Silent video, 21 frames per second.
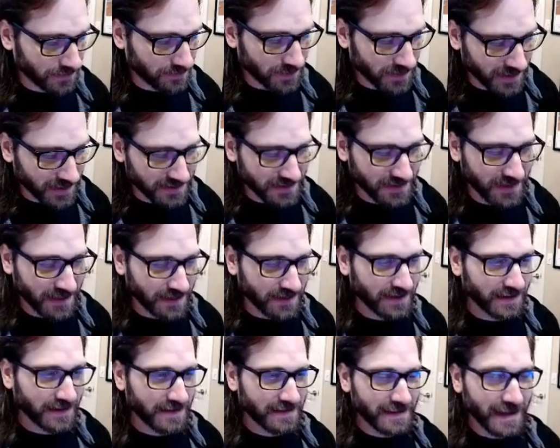Because
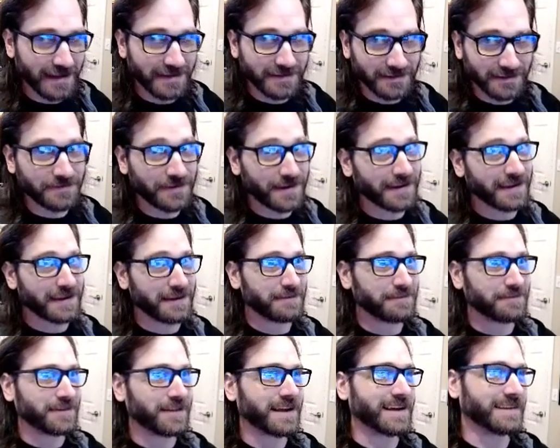again, that's the fucking
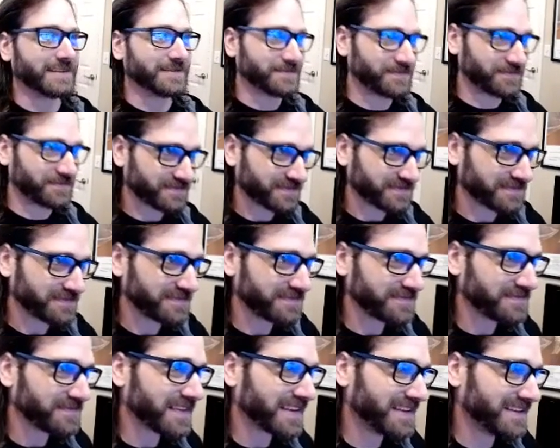plan
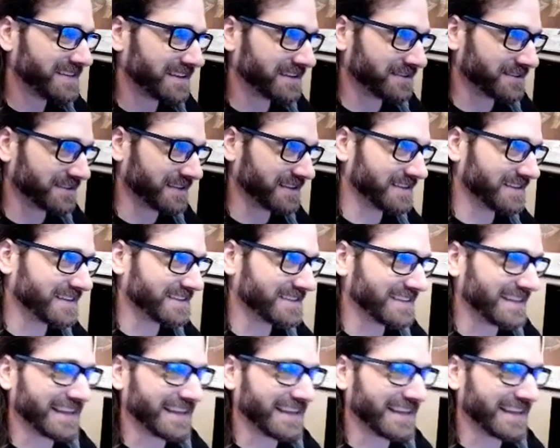take a look at this.